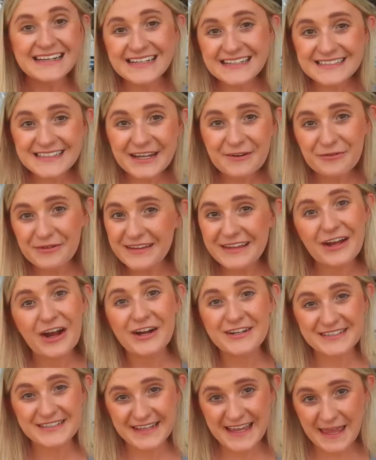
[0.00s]
And it does get
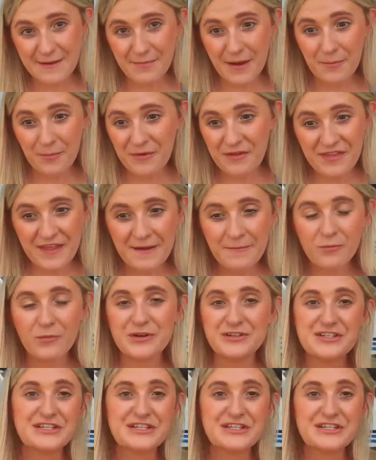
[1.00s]
really hard to keep up with them,